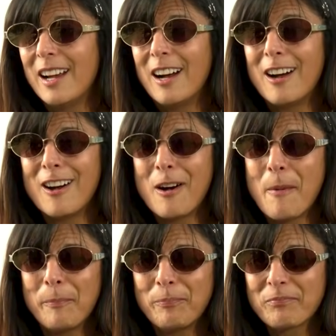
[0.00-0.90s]

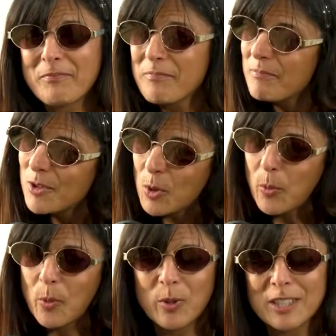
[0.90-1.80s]
Um,
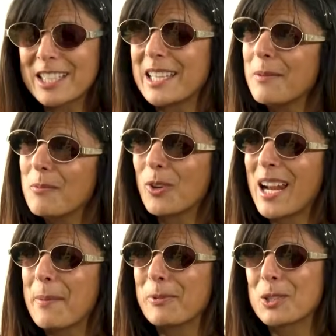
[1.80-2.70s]
so we'll see what
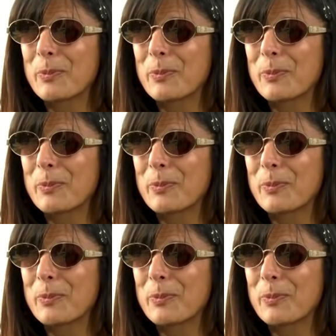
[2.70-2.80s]
happens,